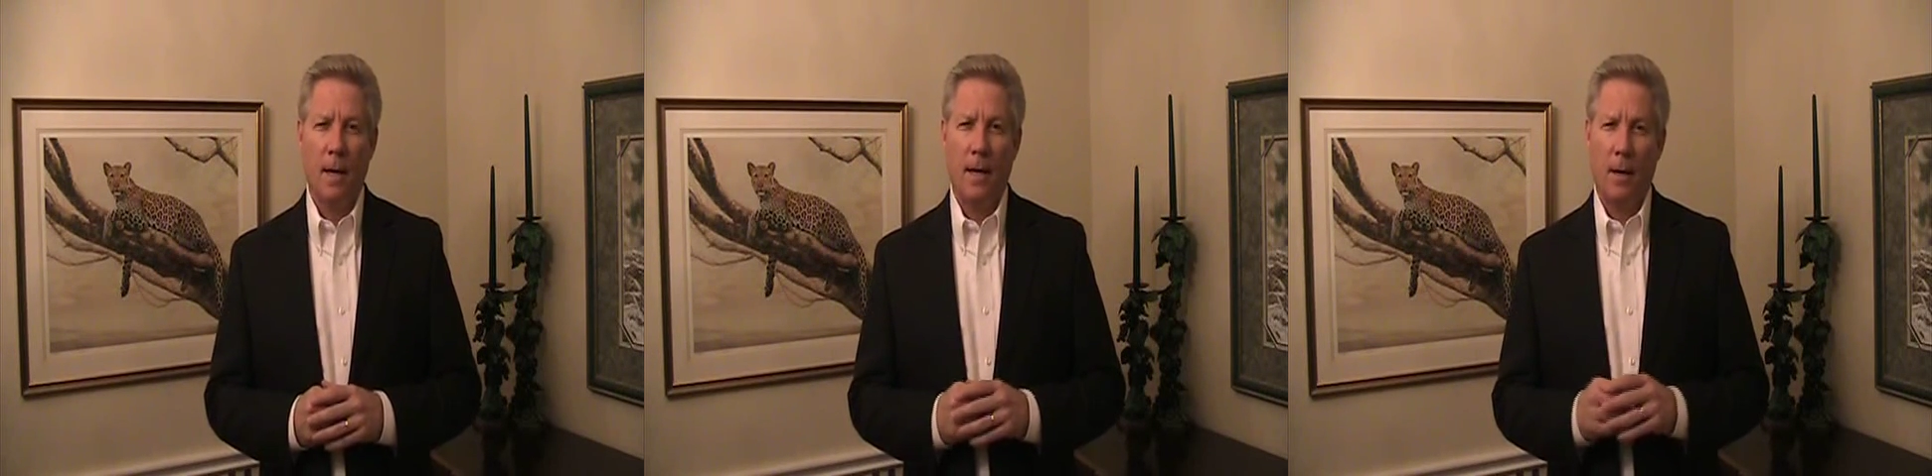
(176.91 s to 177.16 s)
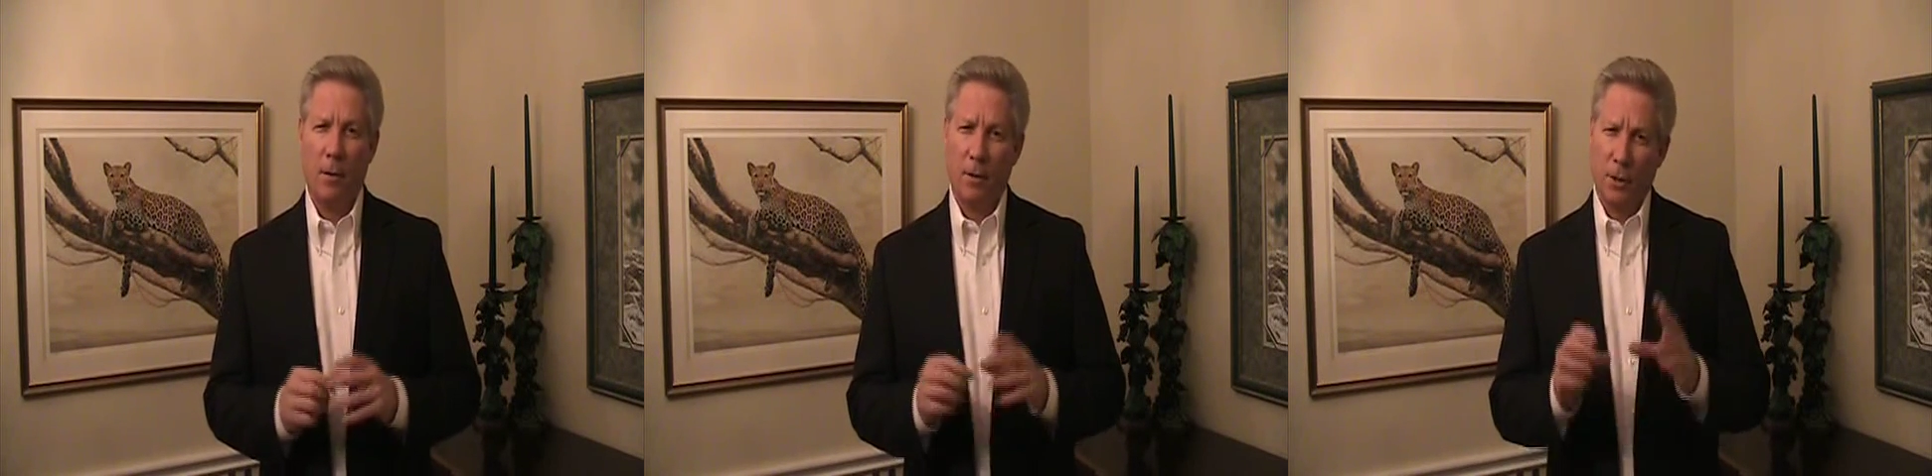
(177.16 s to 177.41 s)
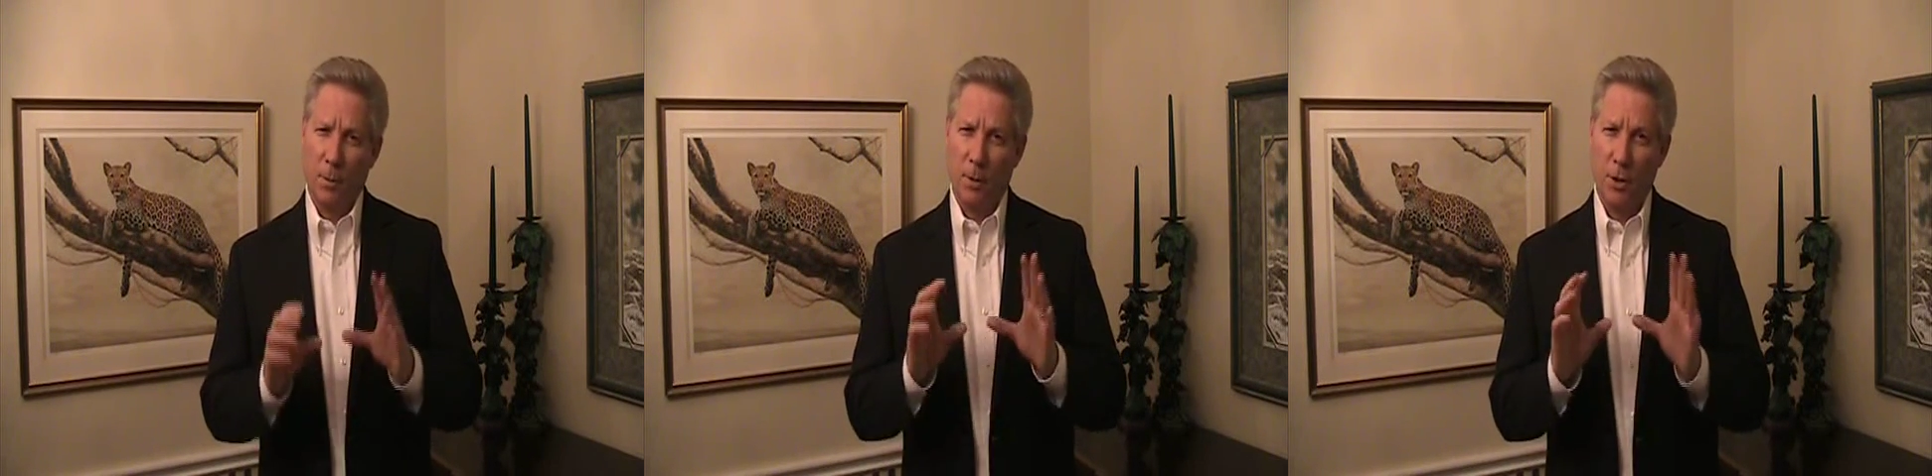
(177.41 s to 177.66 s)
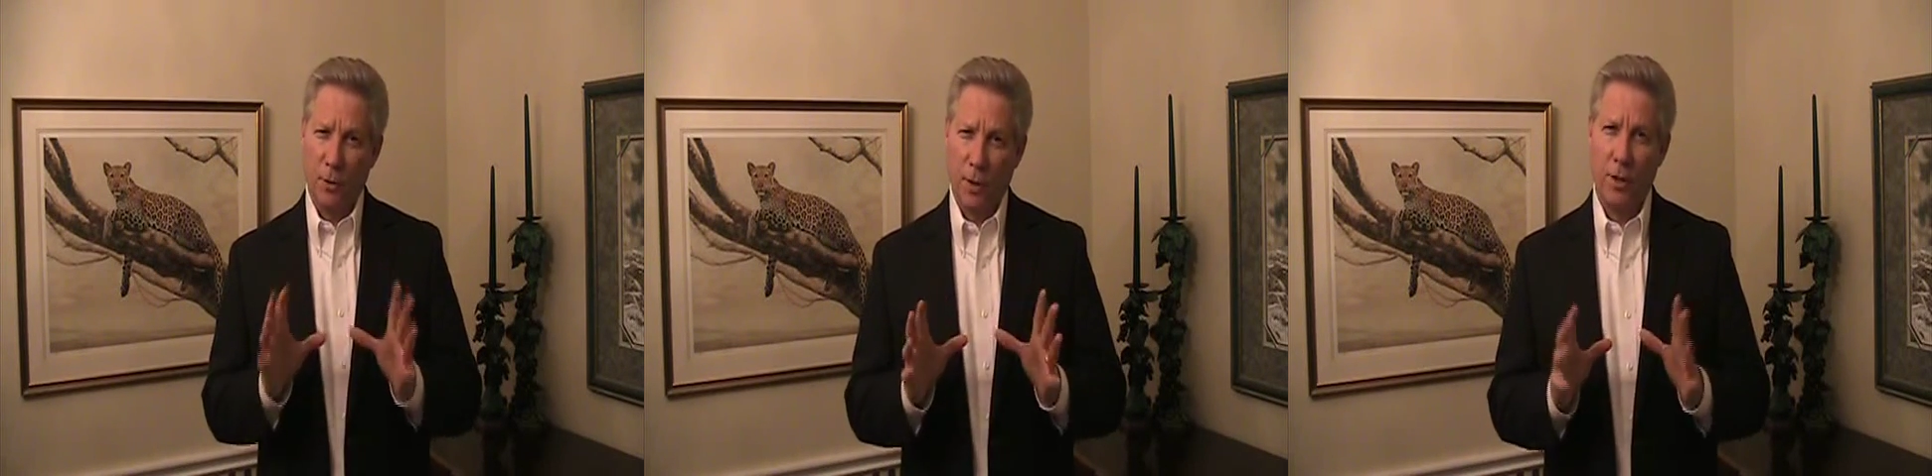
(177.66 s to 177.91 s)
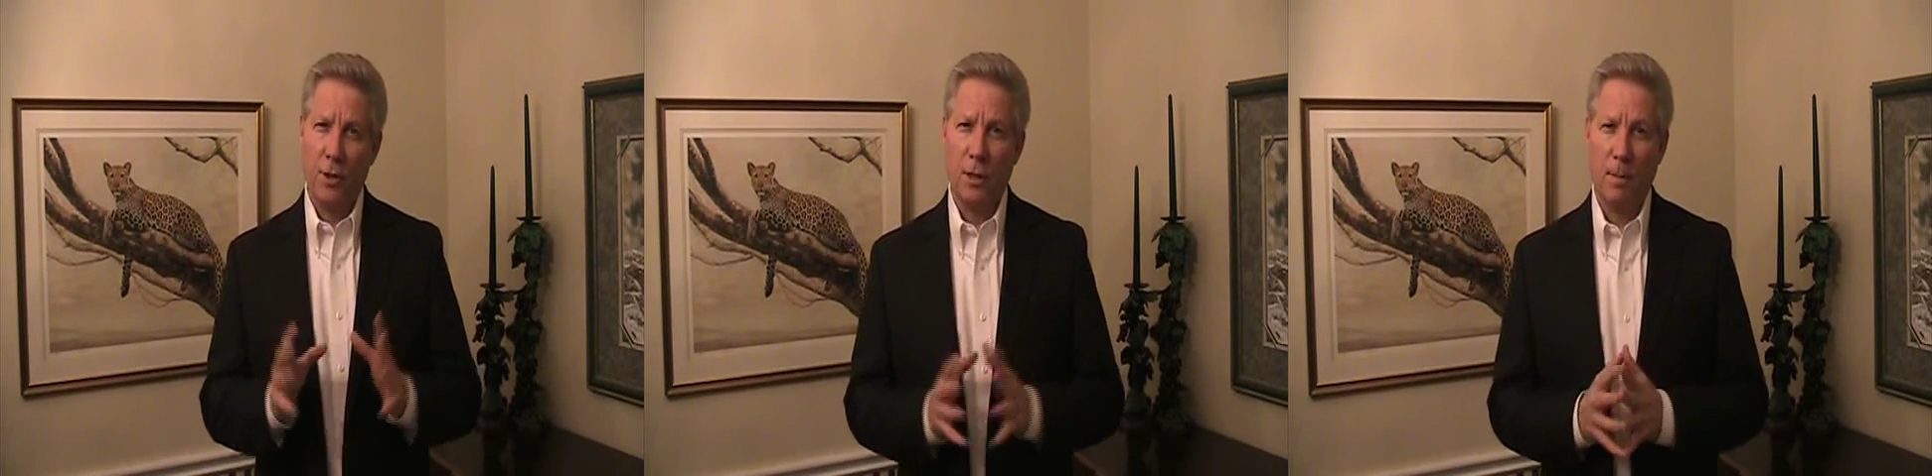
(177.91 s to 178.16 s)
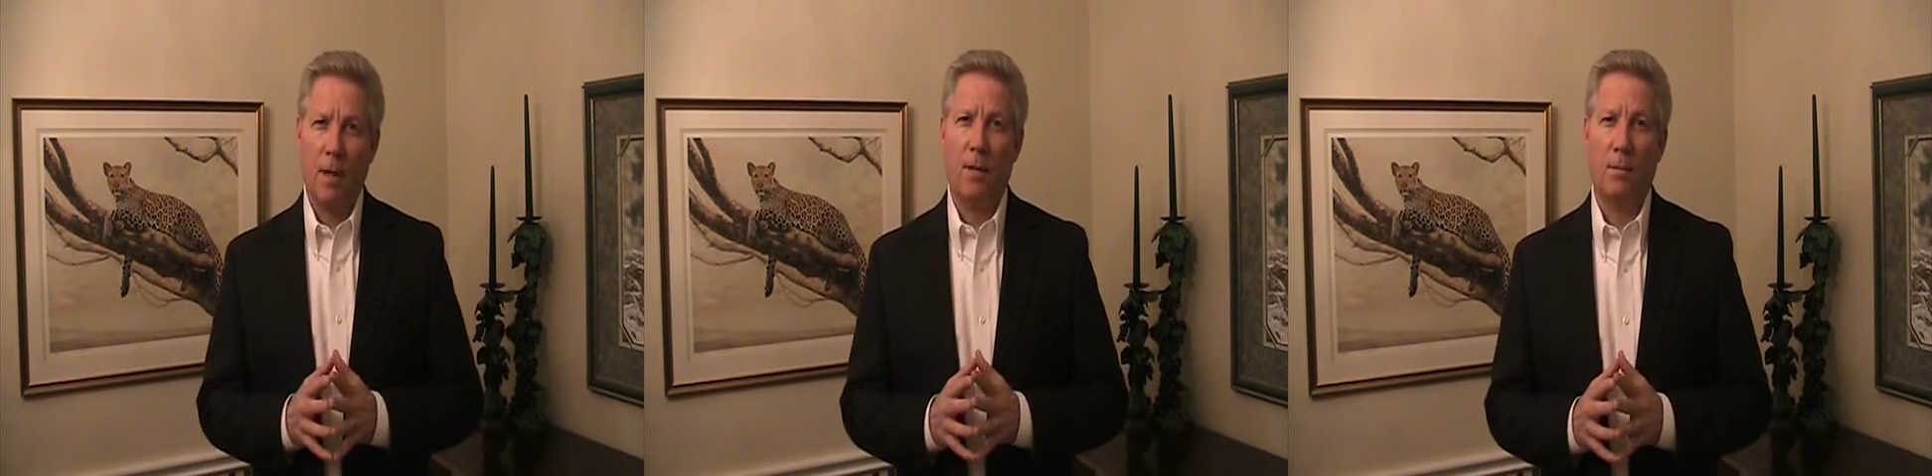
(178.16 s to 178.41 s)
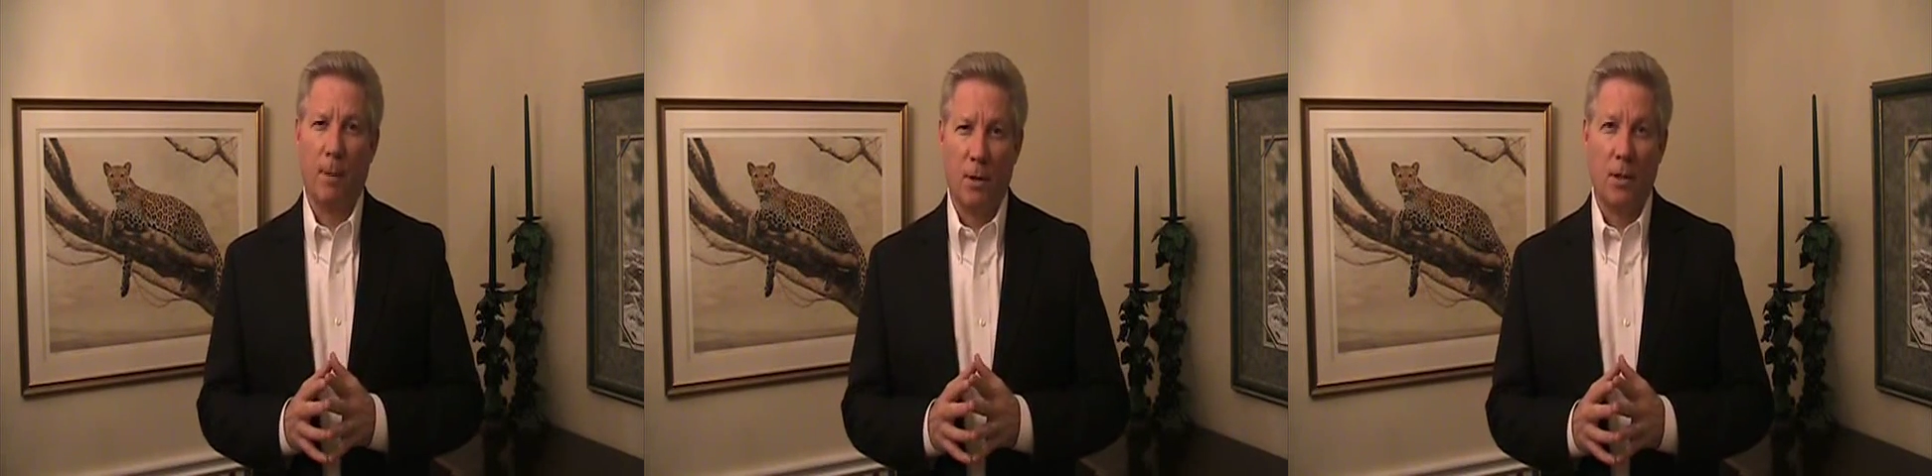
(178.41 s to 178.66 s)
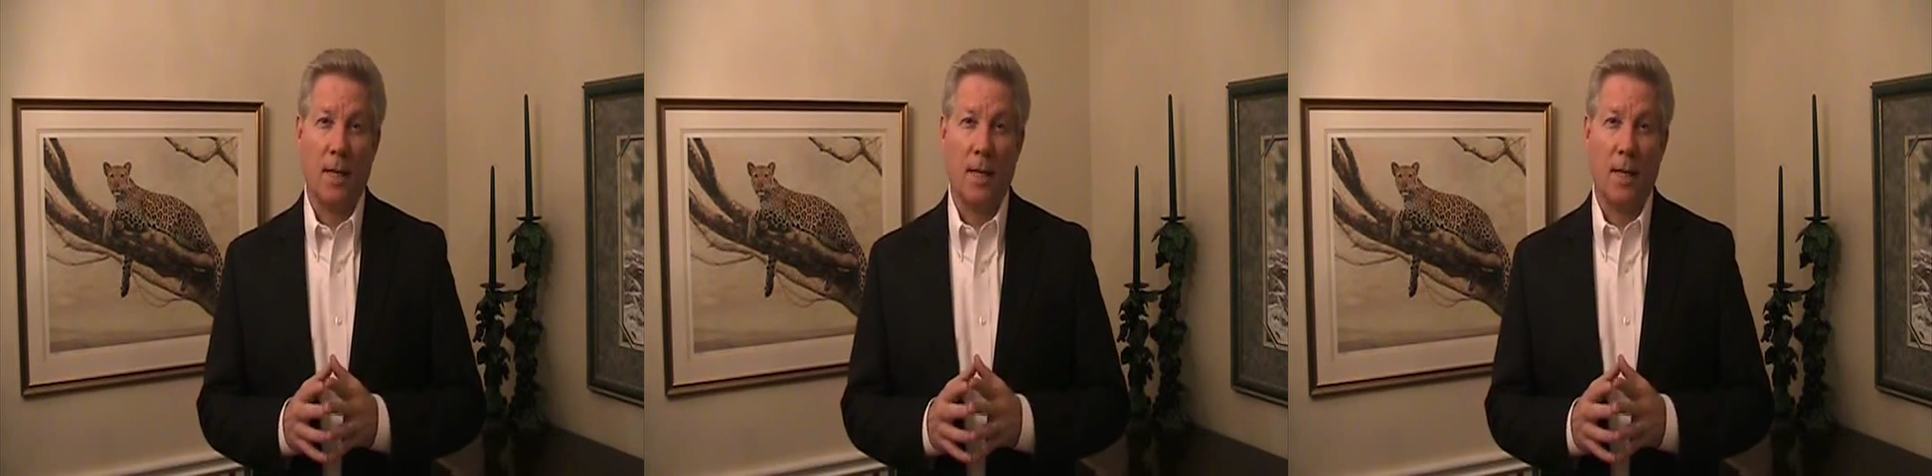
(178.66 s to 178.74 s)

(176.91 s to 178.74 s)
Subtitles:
Now, there's some restrictions about the marriage